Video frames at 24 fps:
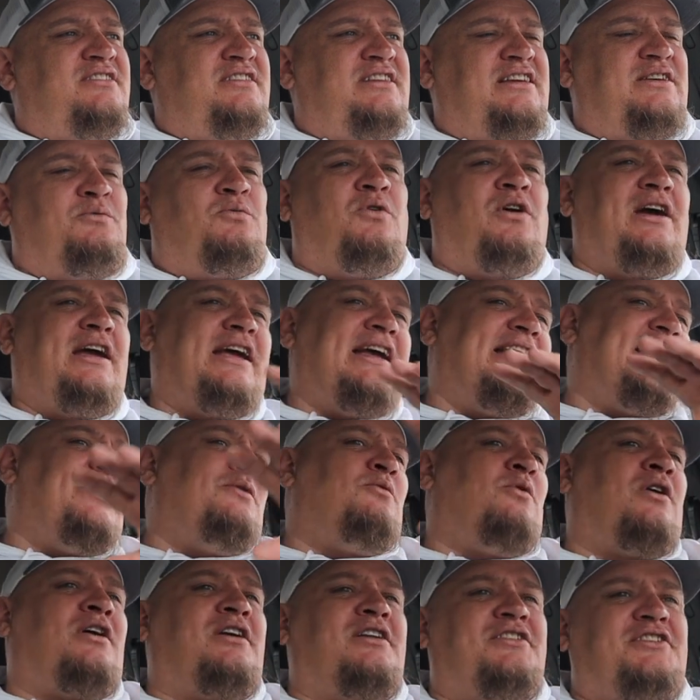And any
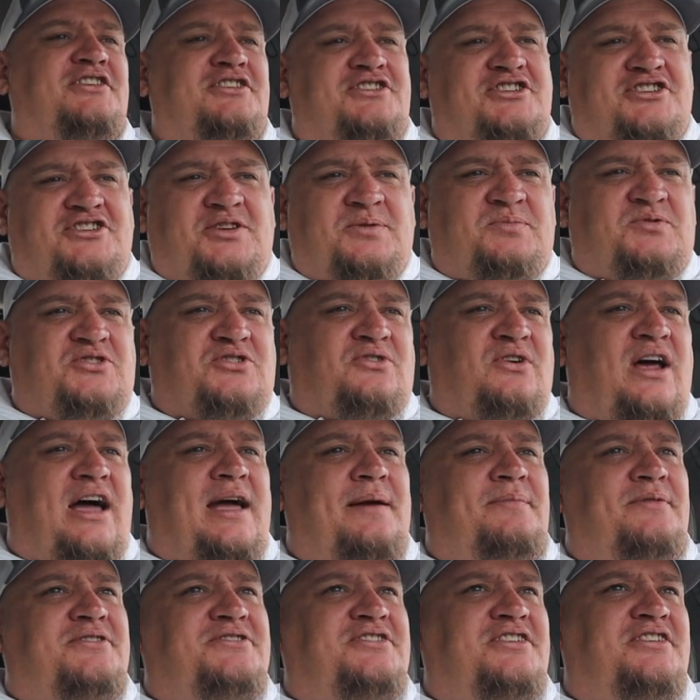one of the
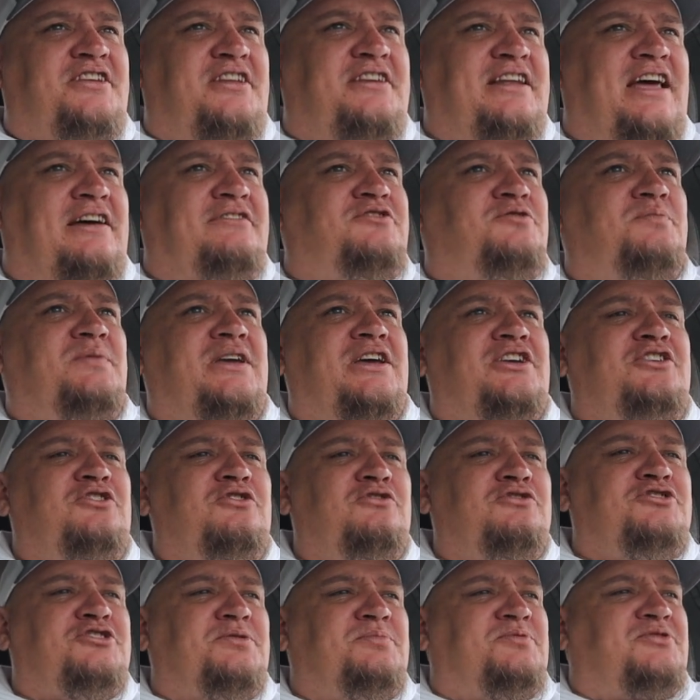subscribers, it doesn't have to be a
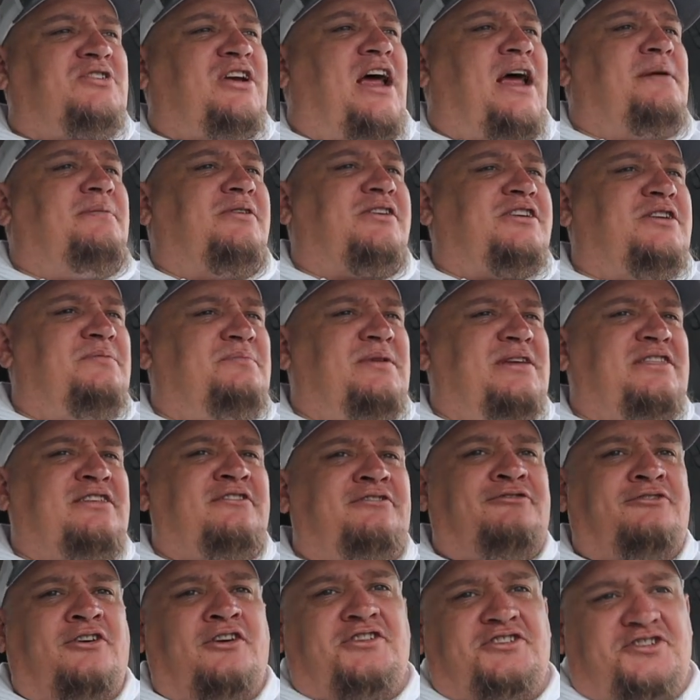new subscriber, it could be
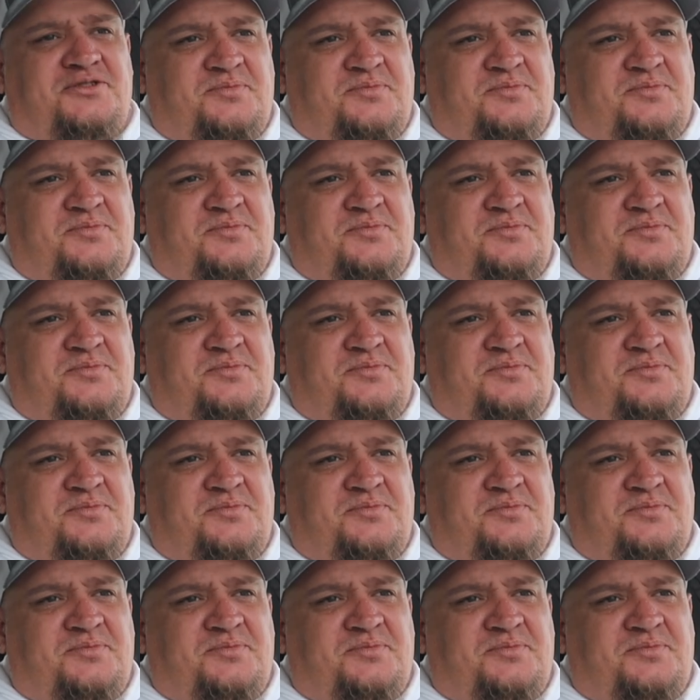the first